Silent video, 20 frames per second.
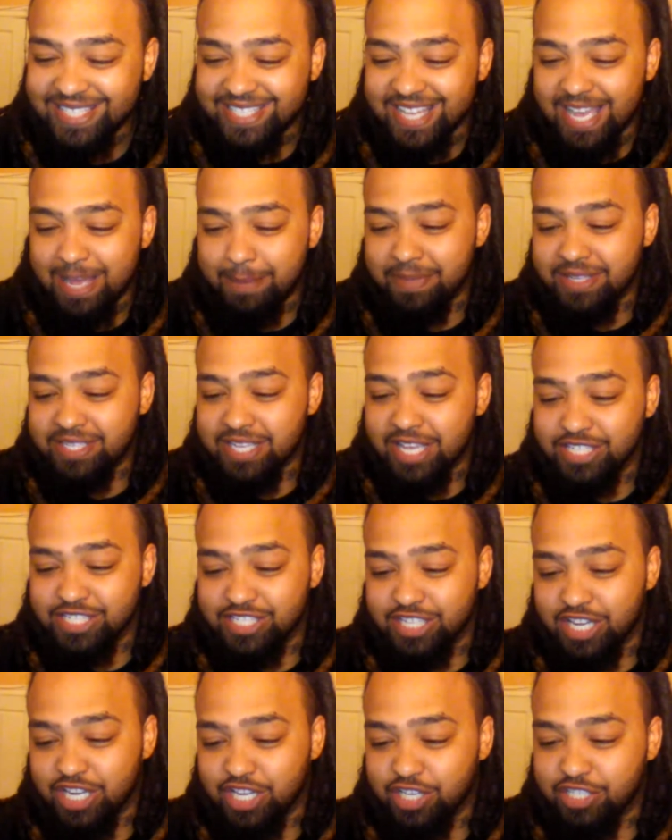Thomas
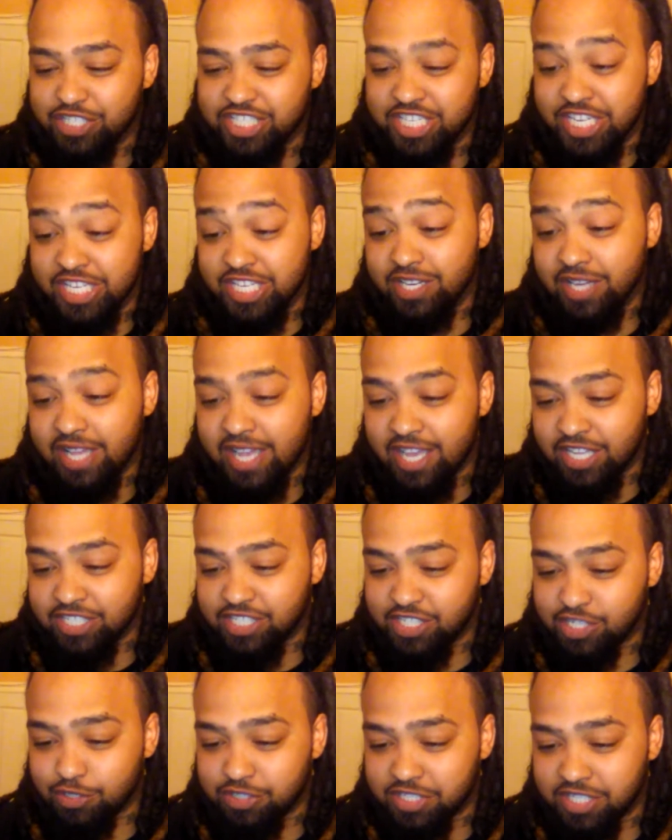Zuckerchin,
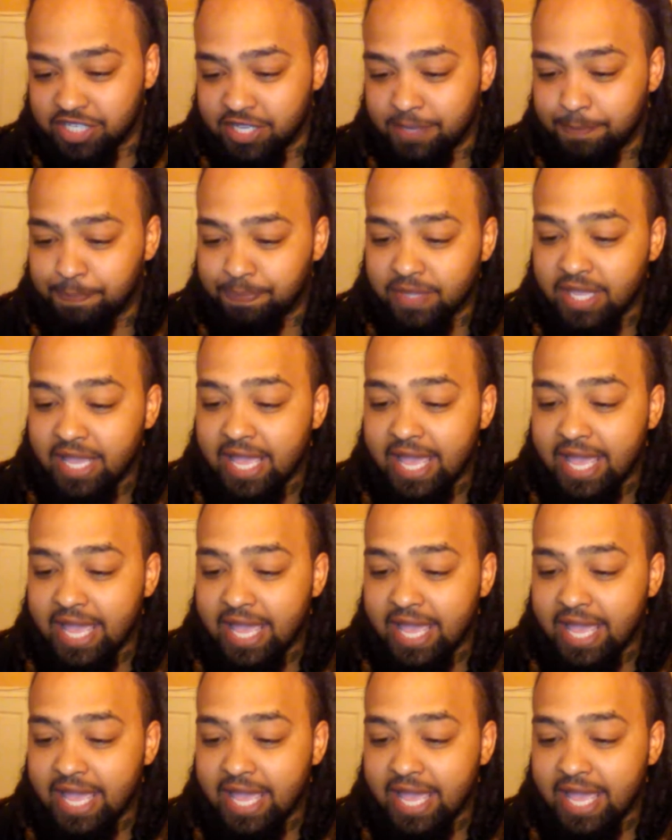Associate